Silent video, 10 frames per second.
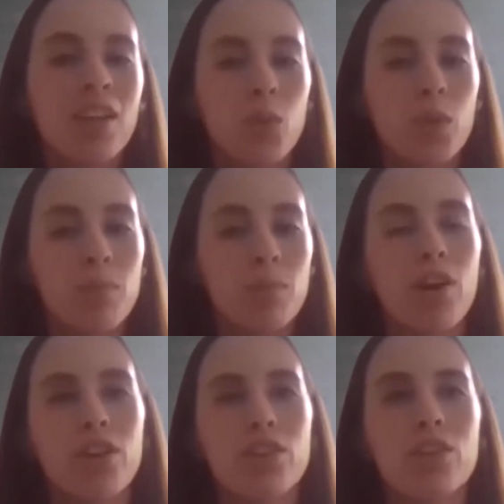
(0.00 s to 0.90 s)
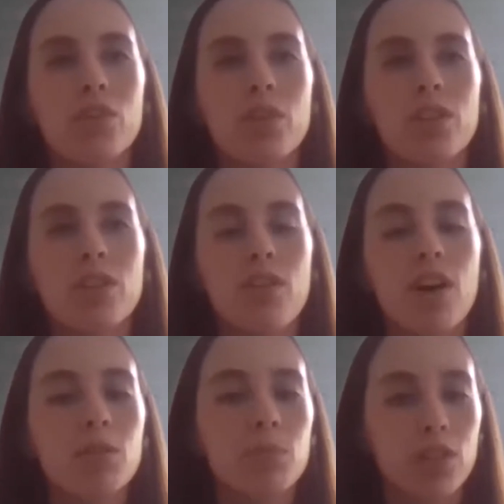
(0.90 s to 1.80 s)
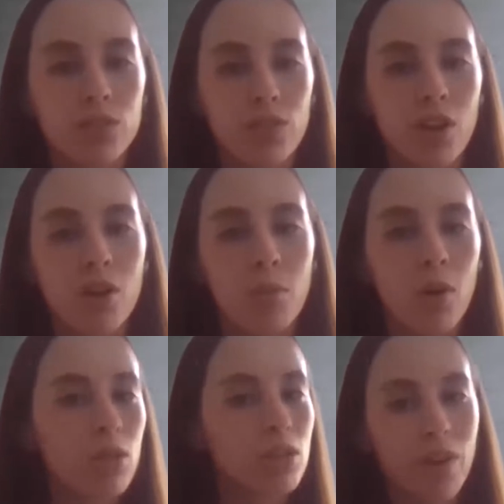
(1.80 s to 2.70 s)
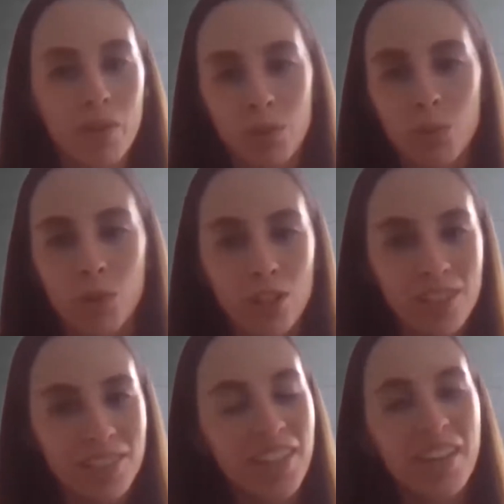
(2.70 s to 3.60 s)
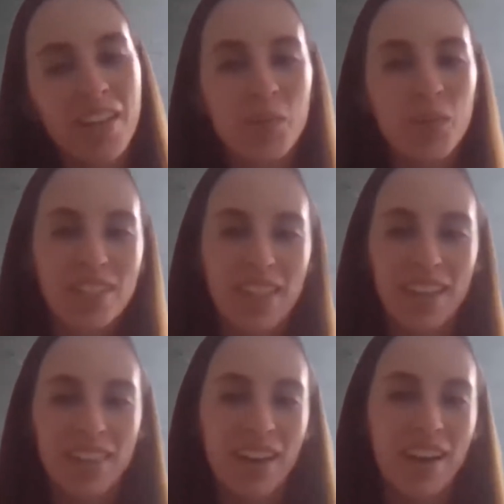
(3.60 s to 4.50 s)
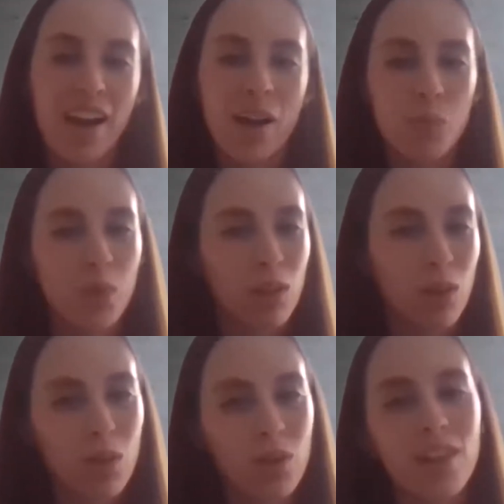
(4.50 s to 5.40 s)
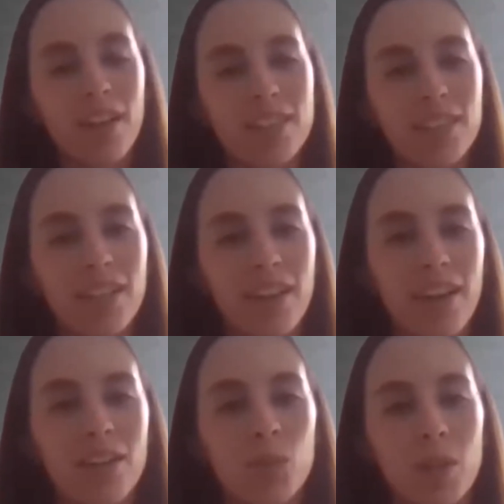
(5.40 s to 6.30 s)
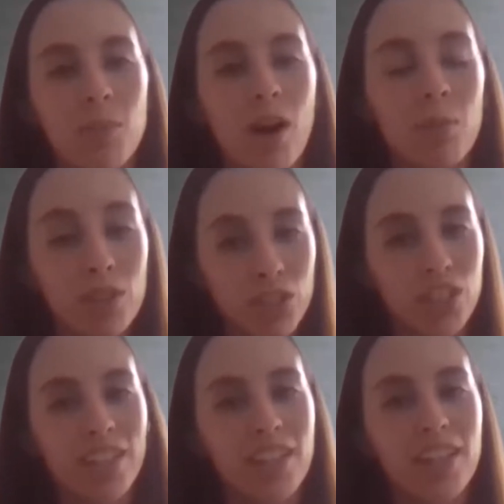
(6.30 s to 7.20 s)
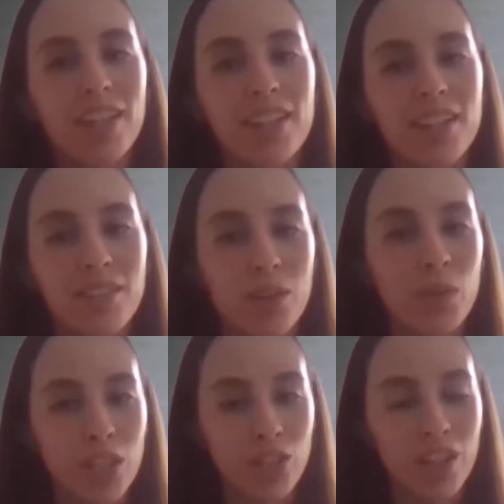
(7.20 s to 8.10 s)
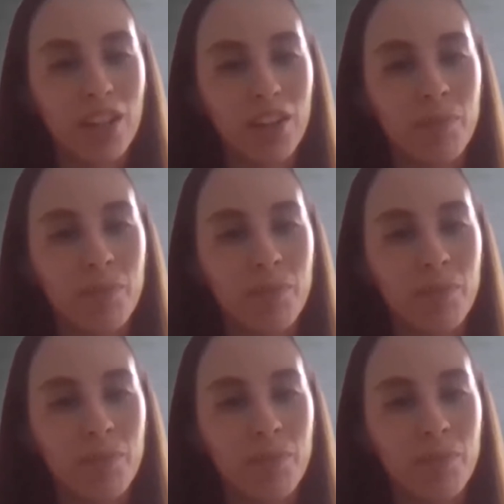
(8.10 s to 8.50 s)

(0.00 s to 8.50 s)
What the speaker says: We partner with developers from all around the world. We take that app, we localize it, and we publish it in the region here.